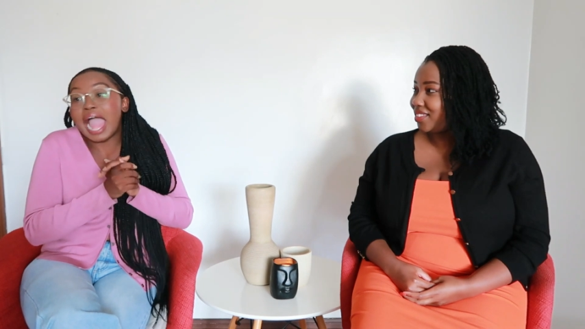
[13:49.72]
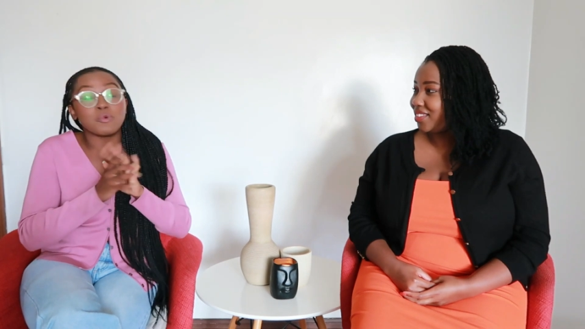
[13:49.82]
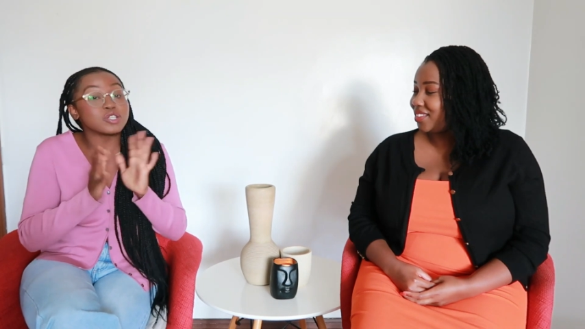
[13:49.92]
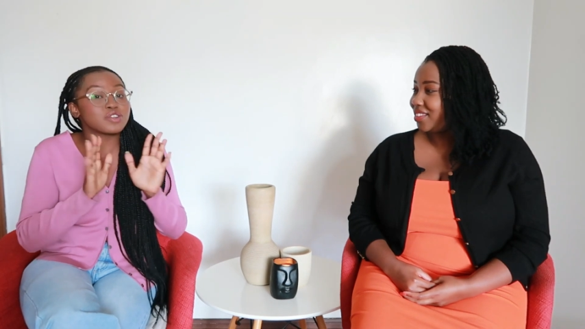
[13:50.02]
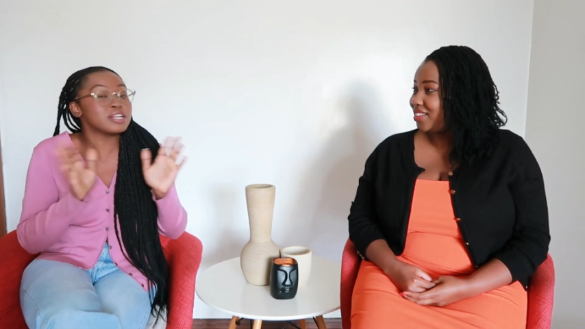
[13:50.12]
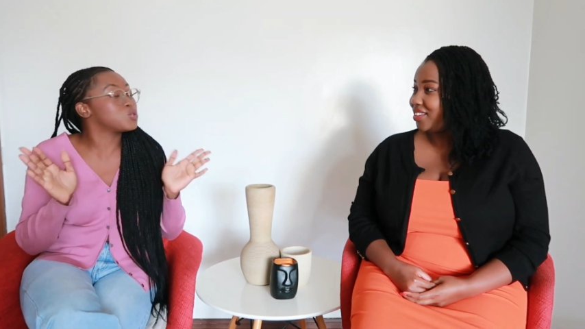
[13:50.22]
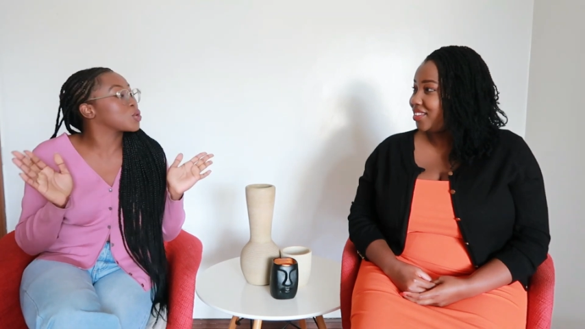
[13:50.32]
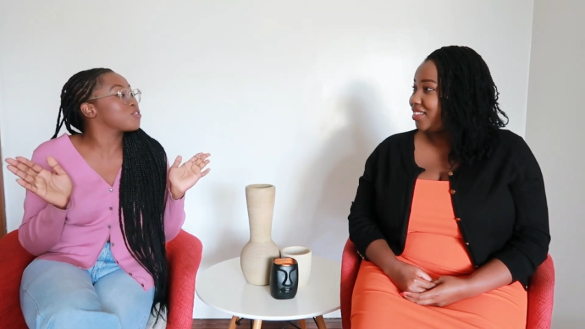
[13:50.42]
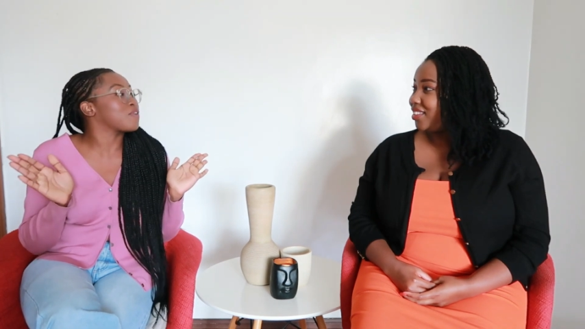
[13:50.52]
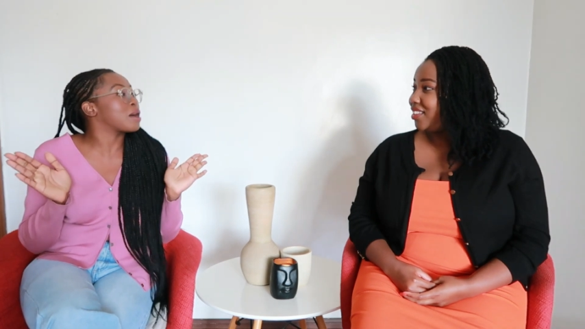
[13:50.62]
Speaker 1: I I was ready to
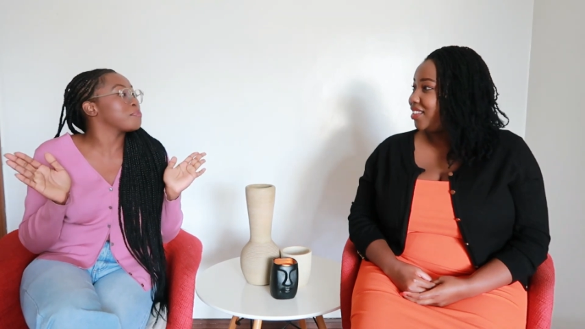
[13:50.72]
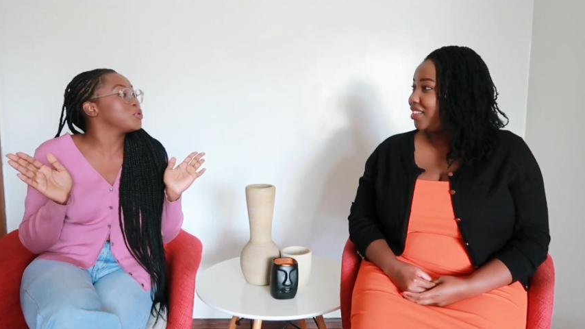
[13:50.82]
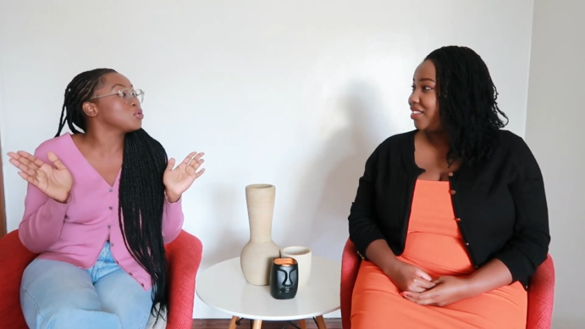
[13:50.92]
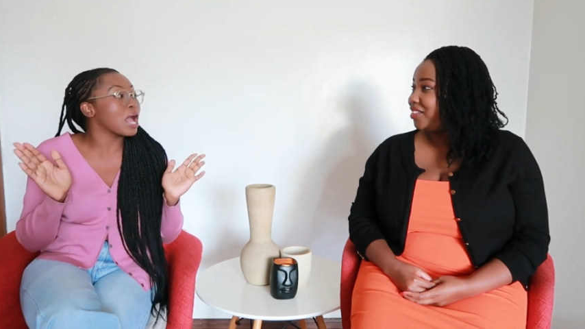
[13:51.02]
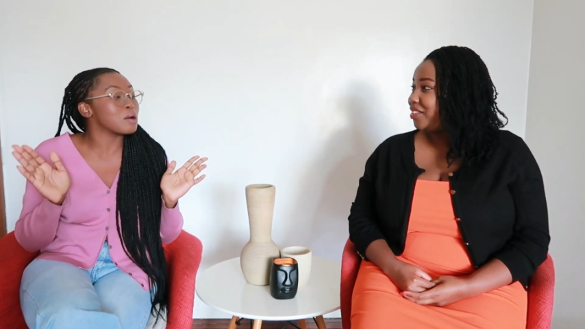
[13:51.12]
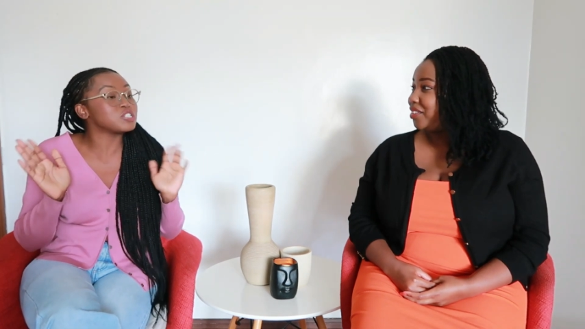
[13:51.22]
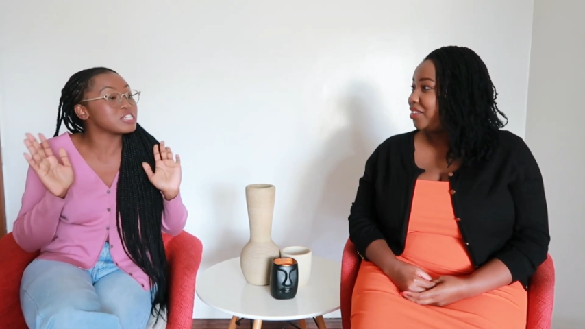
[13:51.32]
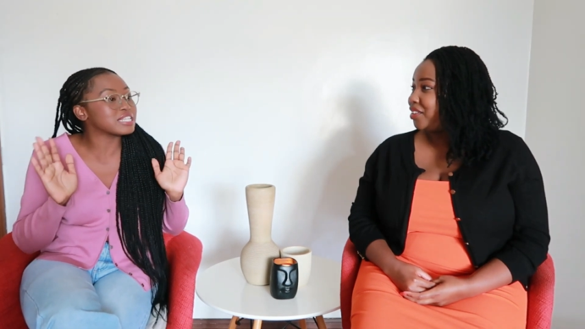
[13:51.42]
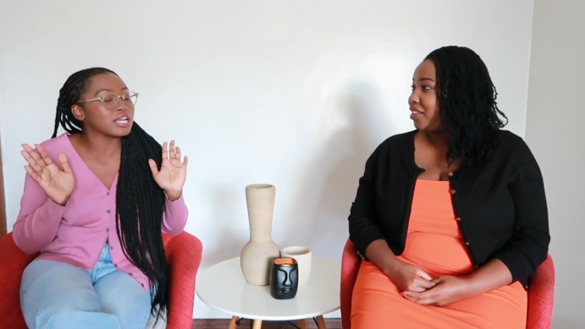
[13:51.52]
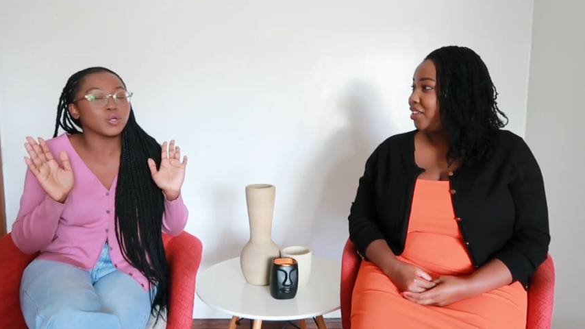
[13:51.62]
give up. You know I was
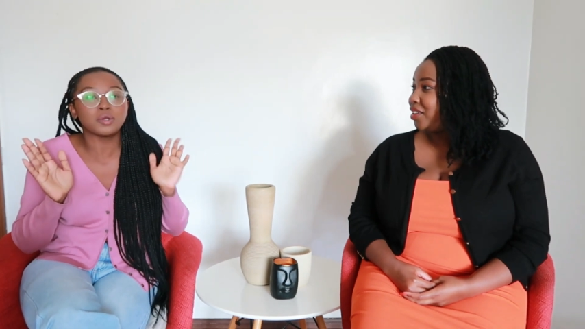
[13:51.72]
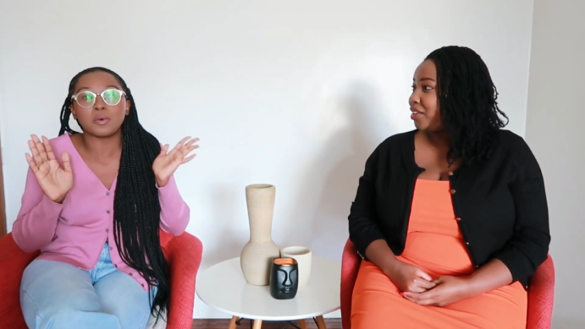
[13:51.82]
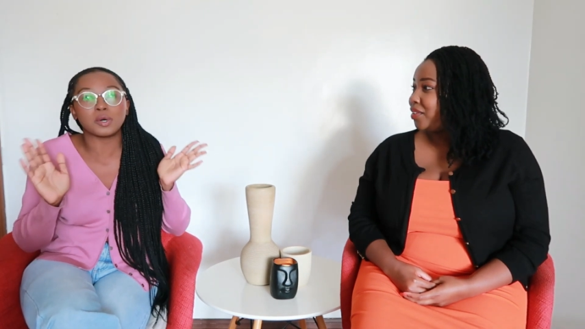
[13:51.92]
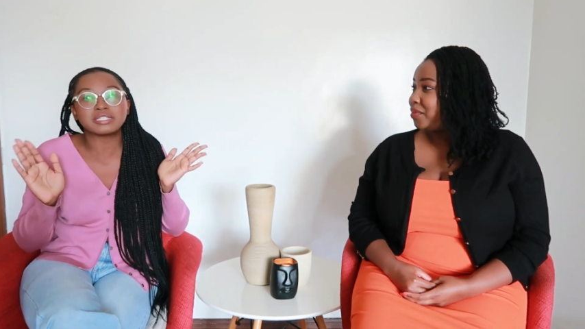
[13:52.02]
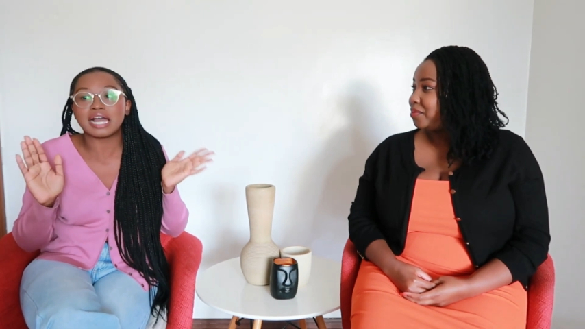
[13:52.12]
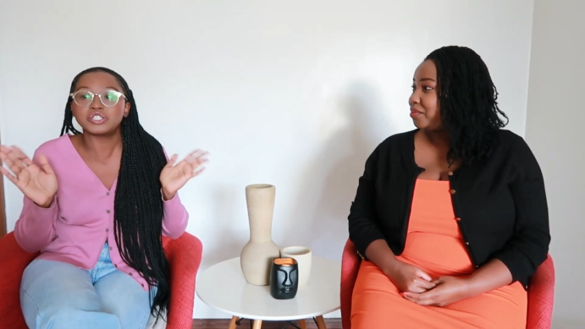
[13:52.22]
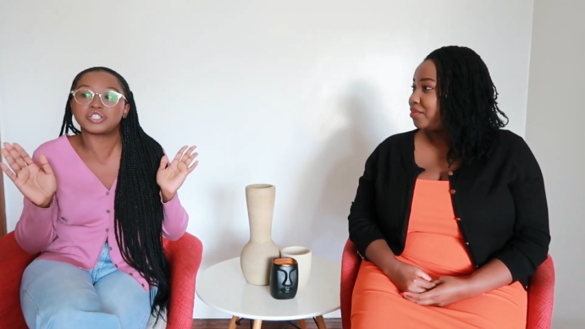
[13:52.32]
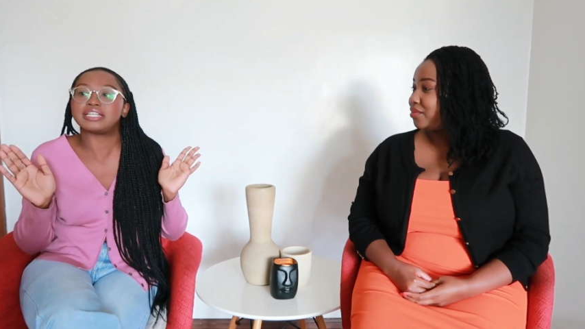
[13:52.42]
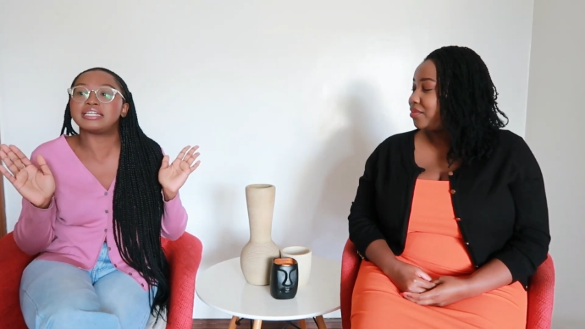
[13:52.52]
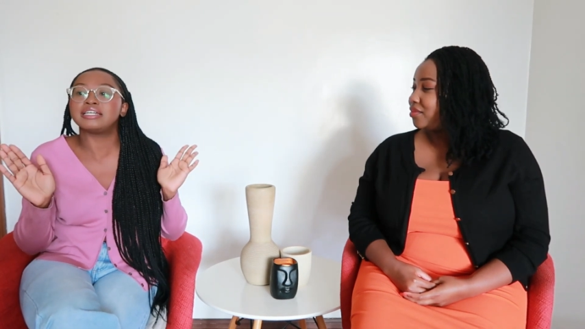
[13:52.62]
just like you know what
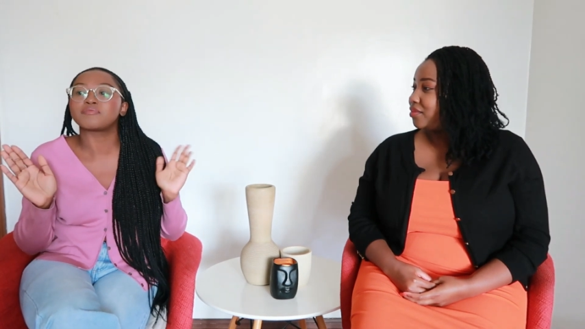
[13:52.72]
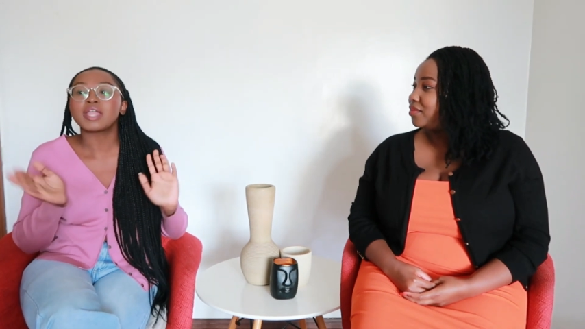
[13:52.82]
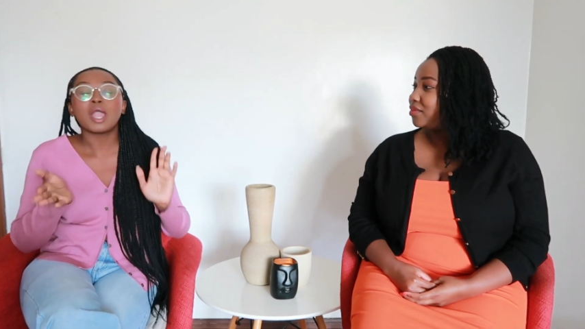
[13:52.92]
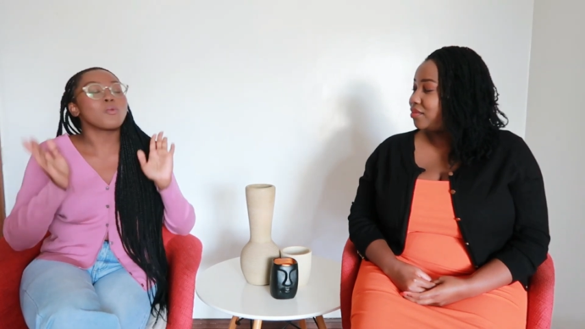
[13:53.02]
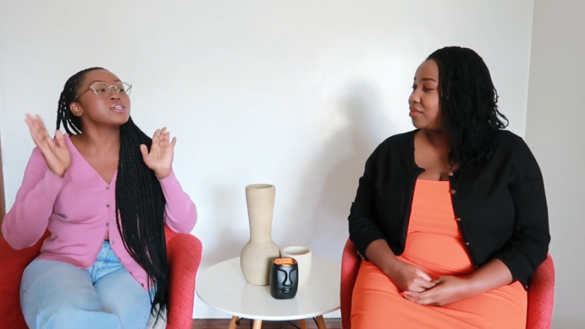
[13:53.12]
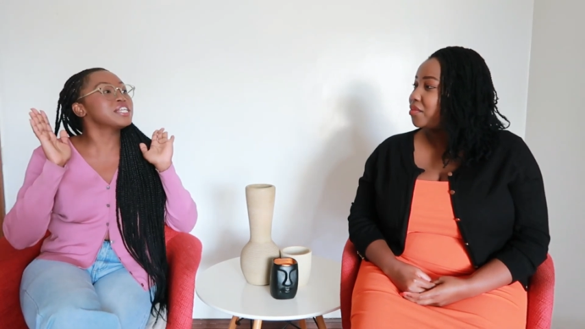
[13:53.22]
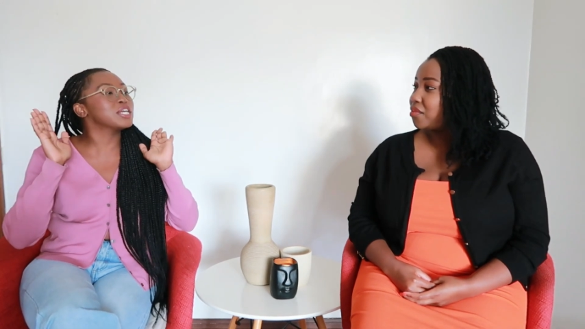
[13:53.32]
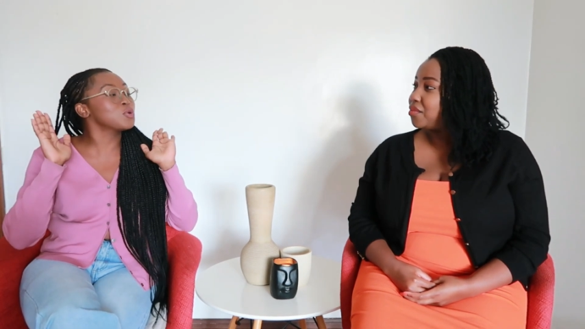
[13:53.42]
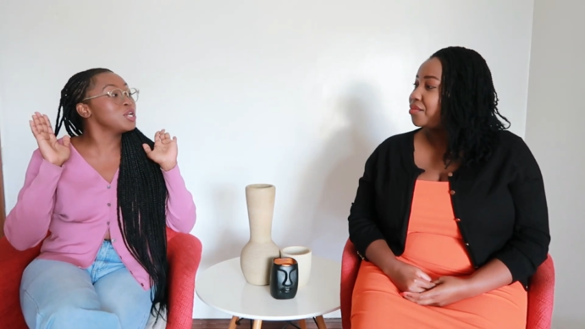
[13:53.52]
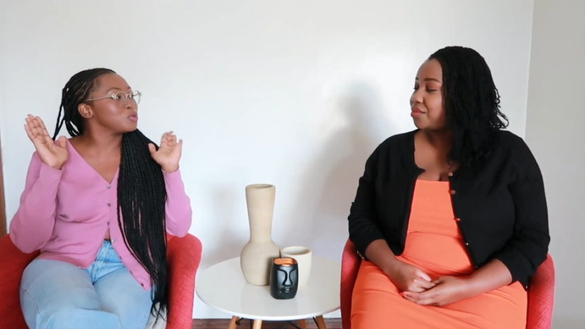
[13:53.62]
actually what
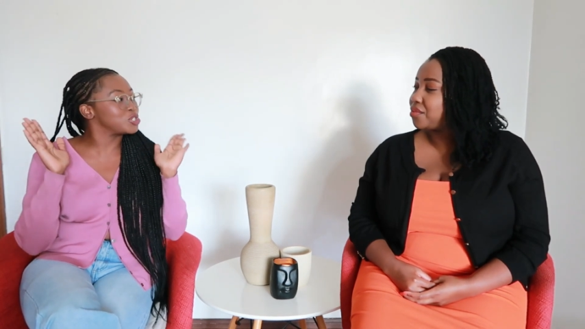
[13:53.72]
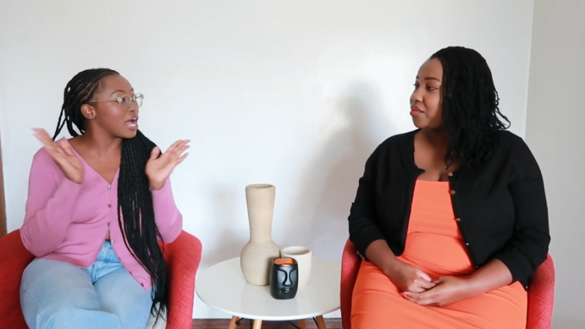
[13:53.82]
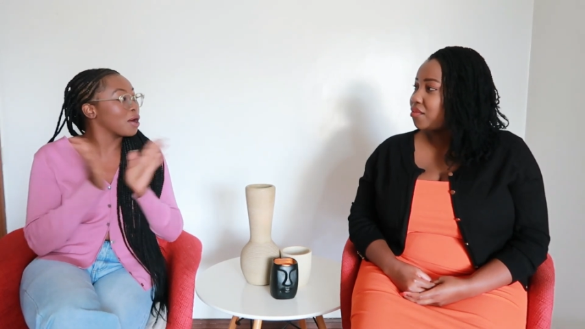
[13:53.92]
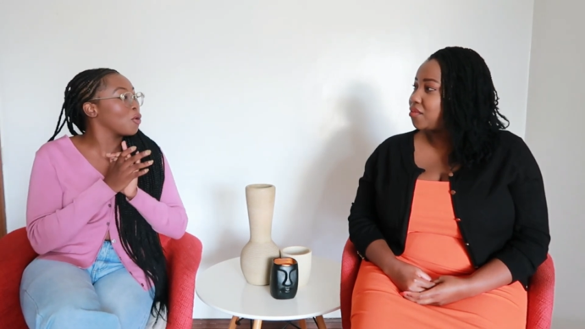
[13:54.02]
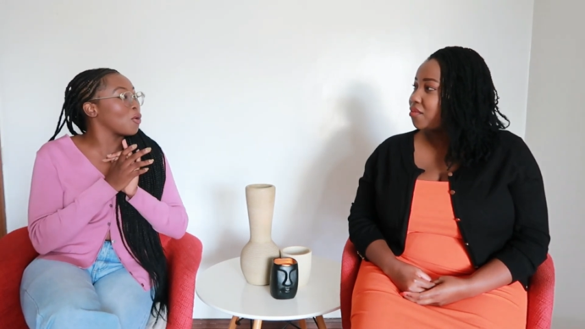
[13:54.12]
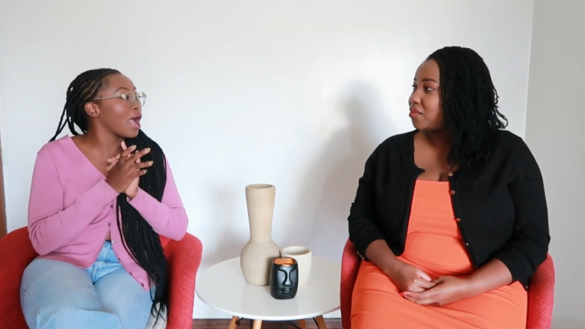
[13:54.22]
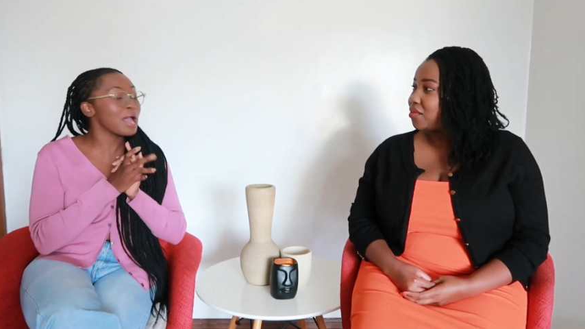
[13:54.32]
an shall go.